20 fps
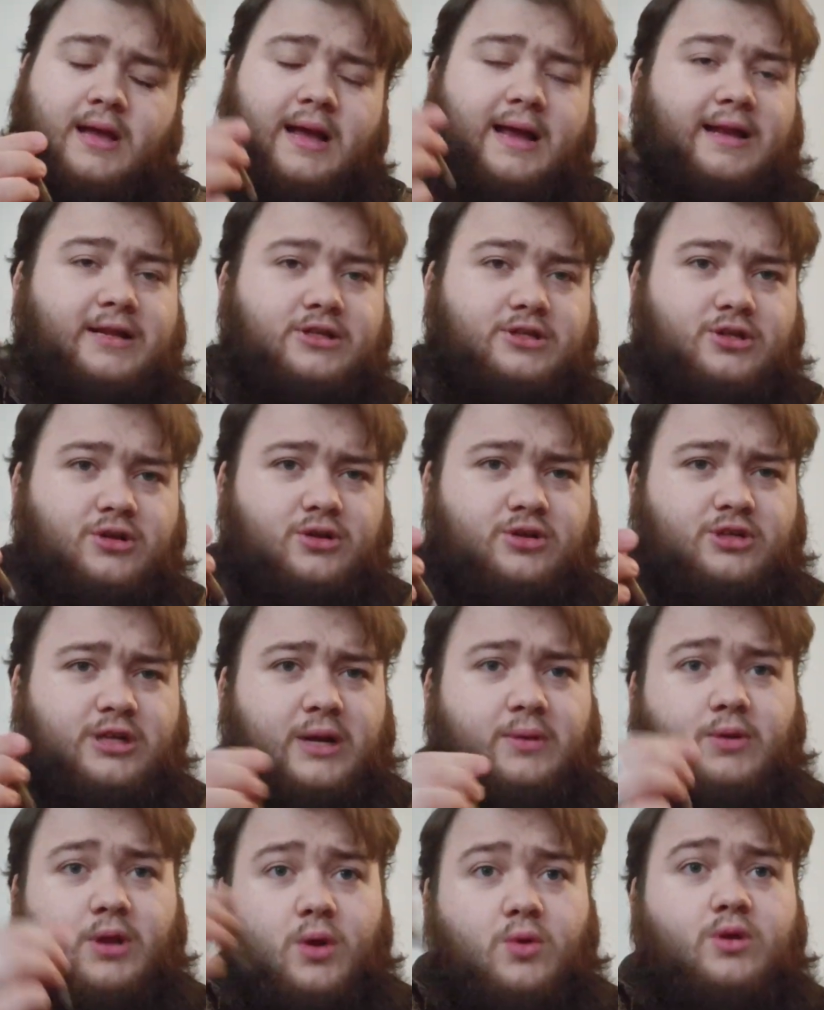As such,
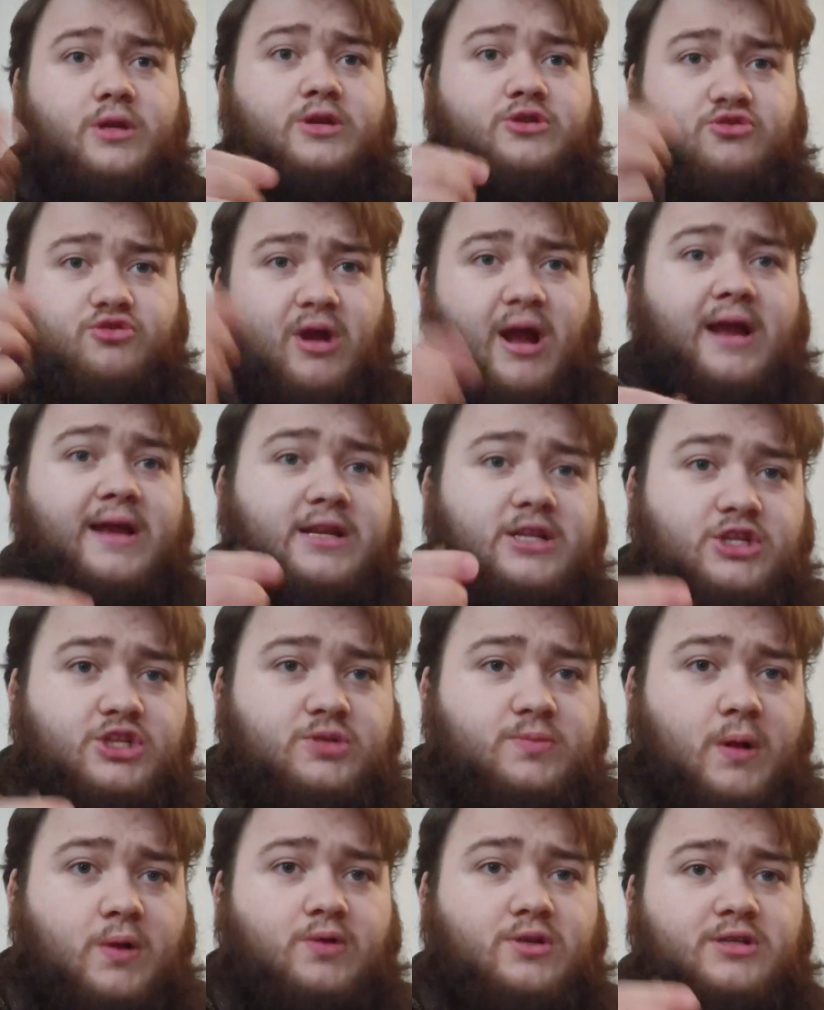I will only try and
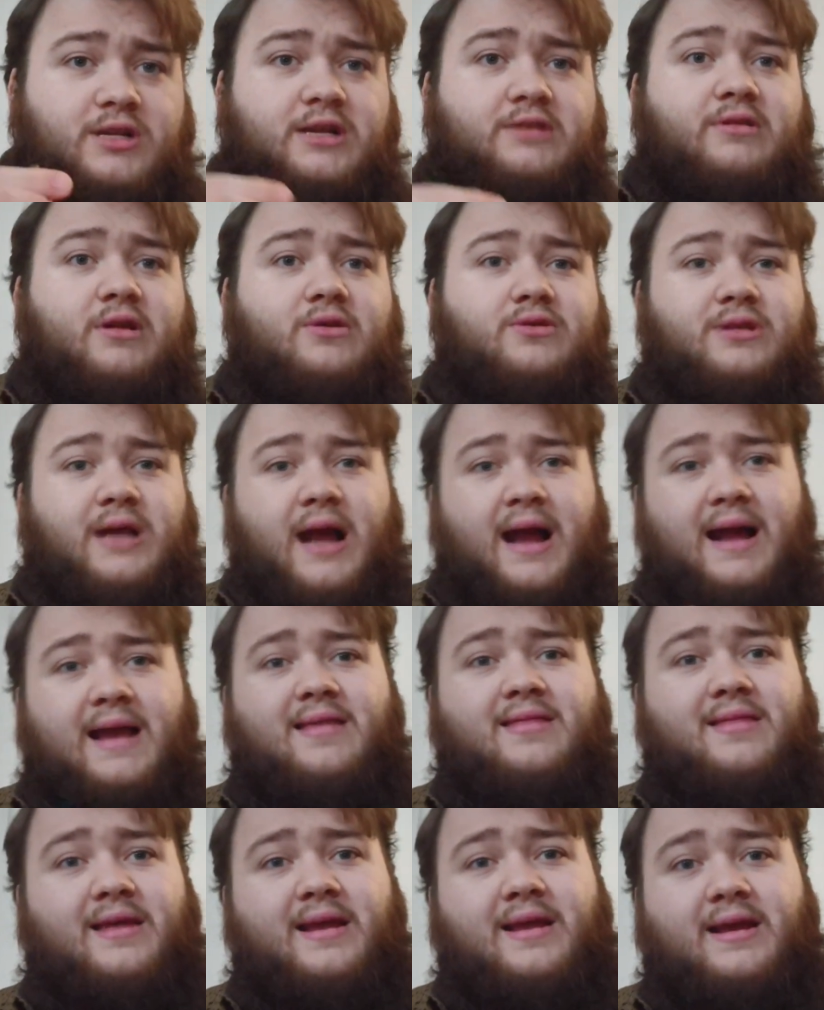smoke cigarillos
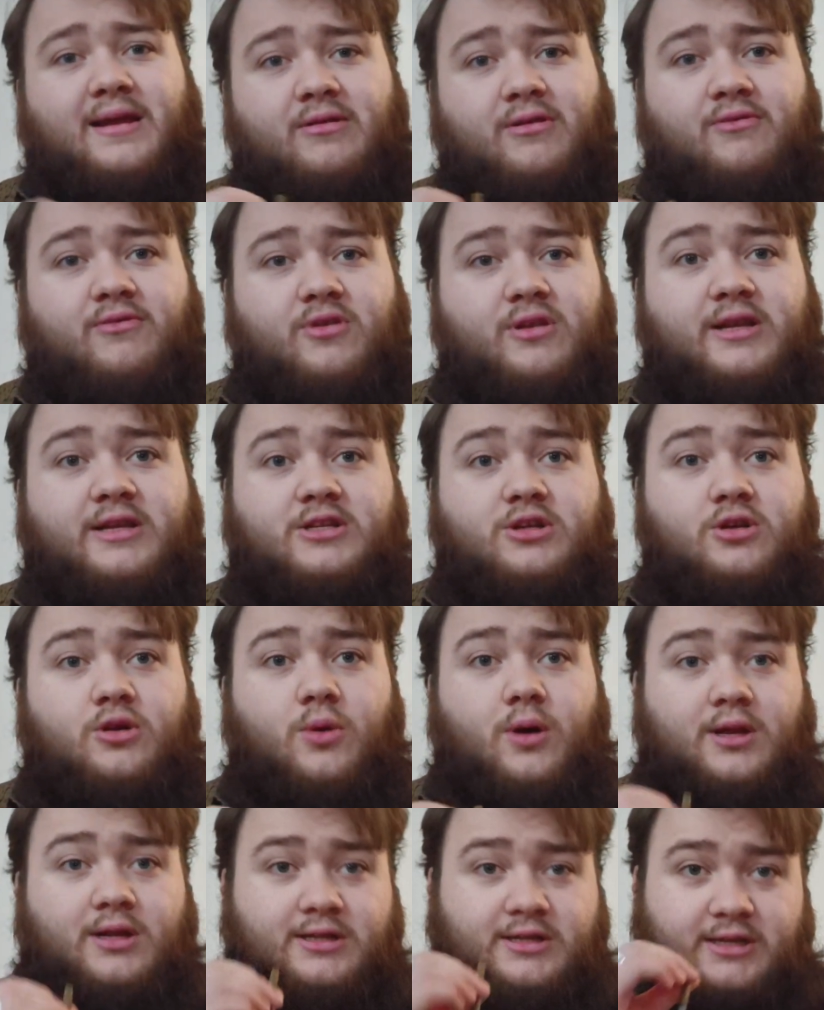I think are of decent
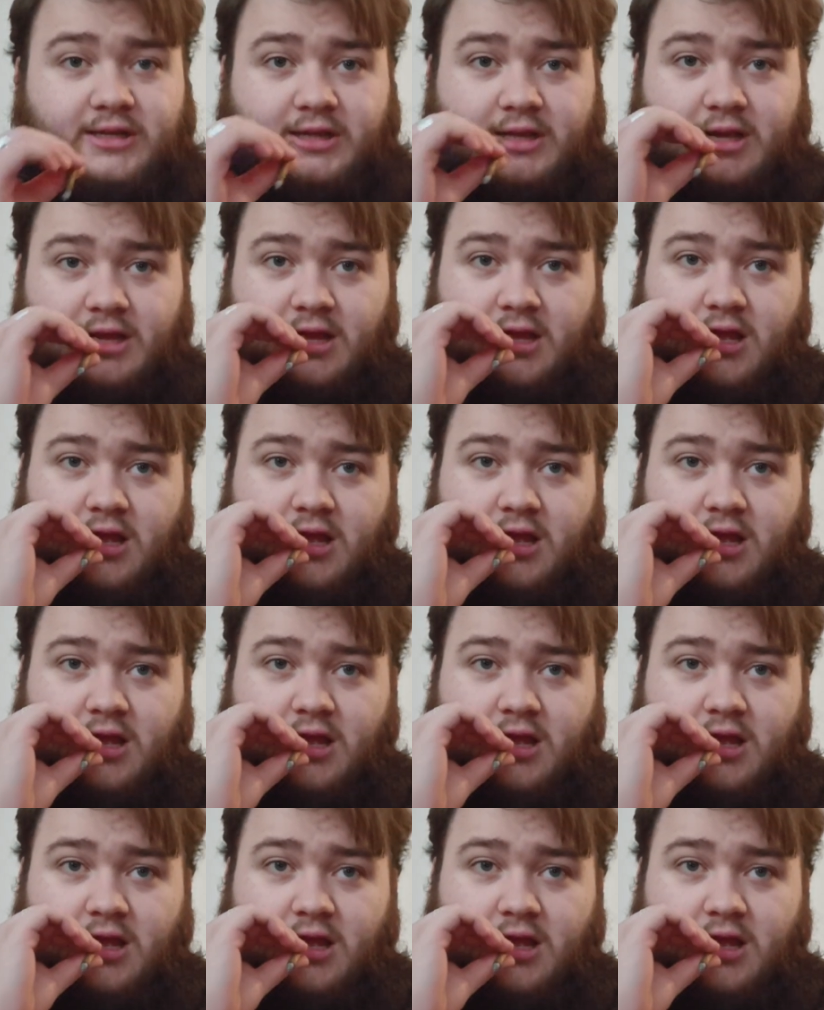quality.